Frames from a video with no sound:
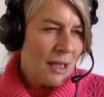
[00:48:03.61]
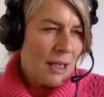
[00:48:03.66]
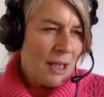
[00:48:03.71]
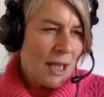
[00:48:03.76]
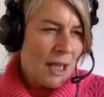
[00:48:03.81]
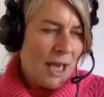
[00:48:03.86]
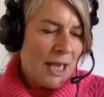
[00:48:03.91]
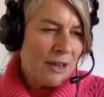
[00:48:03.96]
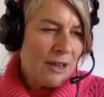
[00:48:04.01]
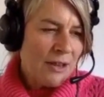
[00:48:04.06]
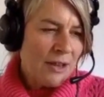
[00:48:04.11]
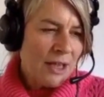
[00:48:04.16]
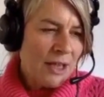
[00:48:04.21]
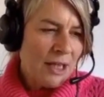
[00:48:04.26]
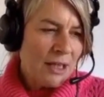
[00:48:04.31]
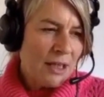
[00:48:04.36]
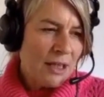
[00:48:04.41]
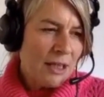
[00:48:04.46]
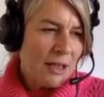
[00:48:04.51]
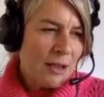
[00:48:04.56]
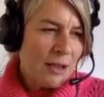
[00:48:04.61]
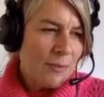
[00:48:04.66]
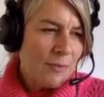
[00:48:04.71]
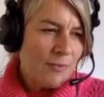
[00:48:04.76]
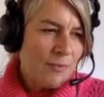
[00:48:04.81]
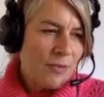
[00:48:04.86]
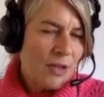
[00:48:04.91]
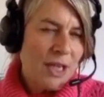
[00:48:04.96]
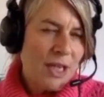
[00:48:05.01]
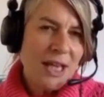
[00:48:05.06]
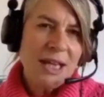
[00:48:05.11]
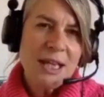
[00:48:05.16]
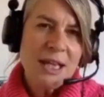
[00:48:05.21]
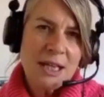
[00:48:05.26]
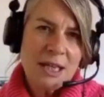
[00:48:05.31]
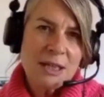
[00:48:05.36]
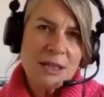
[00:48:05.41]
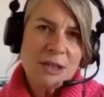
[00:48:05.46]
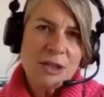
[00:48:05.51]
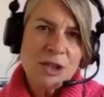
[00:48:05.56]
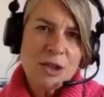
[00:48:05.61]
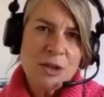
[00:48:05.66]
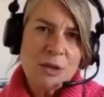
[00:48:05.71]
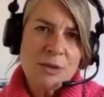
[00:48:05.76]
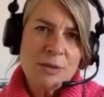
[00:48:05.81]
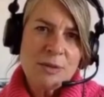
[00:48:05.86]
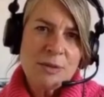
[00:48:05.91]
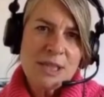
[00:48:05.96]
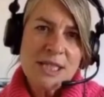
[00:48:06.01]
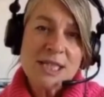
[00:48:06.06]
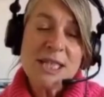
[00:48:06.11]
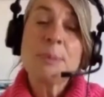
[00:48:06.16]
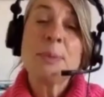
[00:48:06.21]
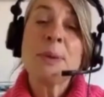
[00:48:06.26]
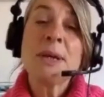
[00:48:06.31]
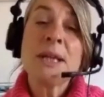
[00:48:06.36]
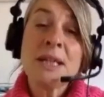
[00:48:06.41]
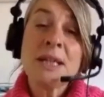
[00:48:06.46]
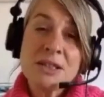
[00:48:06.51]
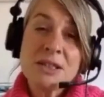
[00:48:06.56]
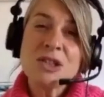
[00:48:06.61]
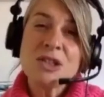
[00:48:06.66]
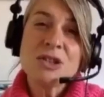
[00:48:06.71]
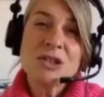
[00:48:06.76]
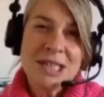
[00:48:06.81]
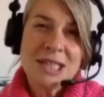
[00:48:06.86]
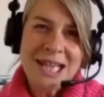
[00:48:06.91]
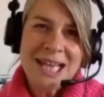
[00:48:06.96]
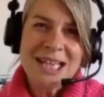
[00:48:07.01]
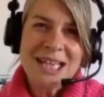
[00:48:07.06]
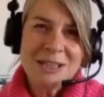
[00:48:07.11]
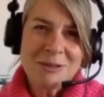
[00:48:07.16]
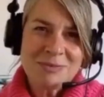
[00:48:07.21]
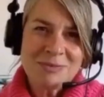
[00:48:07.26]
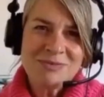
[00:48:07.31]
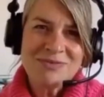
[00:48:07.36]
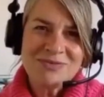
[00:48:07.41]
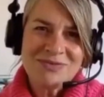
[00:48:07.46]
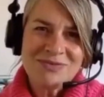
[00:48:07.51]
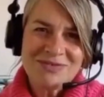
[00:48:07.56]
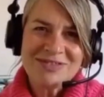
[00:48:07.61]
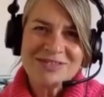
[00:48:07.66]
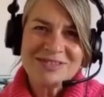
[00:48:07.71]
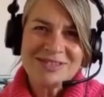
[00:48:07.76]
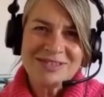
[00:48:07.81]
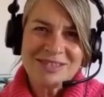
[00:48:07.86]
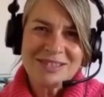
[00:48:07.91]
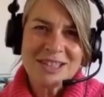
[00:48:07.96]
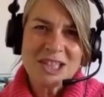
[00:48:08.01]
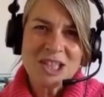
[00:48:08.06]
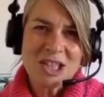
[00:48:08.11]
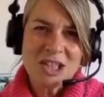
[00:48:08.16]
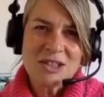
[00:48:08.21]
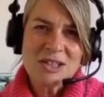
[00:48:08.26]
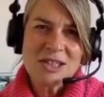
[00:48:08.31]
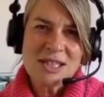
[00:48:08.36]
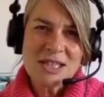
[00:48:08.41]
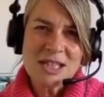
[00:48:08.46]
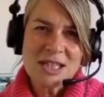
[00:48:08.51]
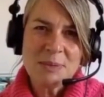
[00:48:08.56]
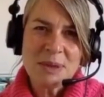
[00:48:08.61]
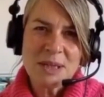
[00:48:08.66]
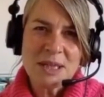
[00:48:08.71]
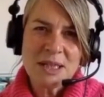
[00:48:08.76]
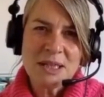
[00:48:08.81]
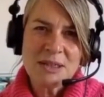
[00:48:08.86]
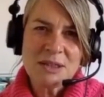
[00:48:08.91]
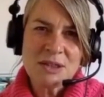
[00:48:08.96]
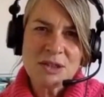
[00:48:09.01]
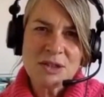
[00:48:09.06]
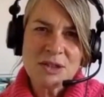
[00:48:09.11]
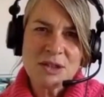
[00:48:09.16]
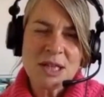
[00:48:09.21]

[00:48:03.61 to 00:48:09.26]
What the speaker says: I think, yeah, stepping into your name, you know, stepping into